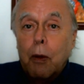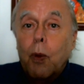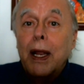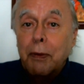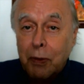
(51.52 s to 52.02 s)

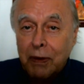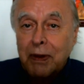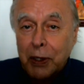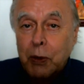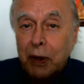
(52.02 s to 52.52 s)

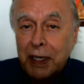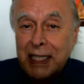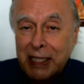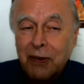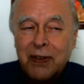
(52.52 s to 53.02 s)
when the
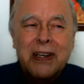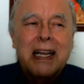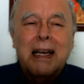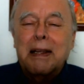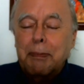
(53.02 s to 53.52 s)
quarantine's
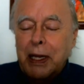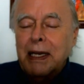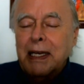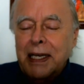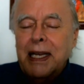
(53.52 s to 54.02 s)
over, but
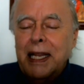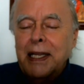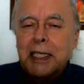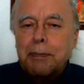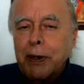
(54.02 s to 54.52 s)

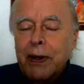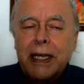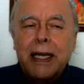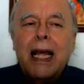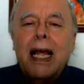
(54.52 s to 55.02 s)
in this
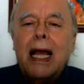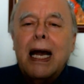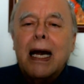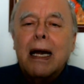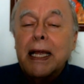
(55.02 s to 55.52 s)
period,
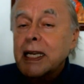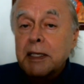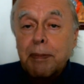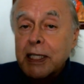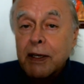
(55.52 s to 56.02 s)

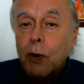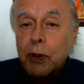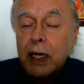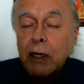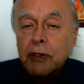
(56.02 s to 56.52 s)
inexpensive
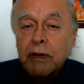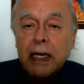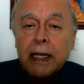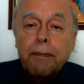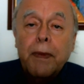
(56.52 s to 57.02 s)
hotels
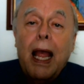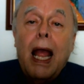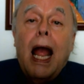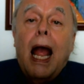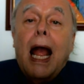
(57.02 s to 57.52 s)
really,
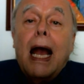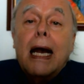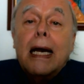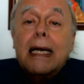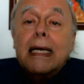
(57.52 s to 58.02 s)

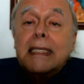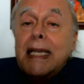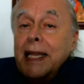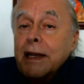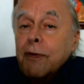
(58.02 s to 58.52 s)

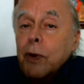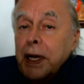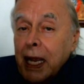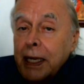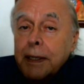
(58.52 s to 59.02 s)
stay there for a
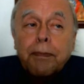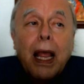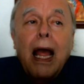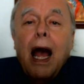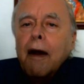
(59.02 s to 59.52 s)
night.
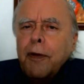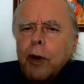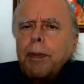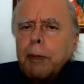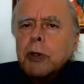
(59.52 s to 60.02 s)
A
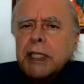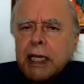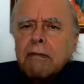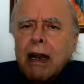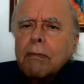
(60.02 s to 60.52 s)
few people
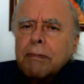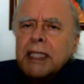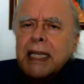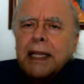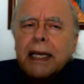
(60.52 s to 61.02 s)
stick around,
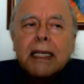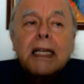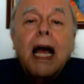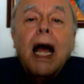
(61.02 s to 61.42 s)
see things,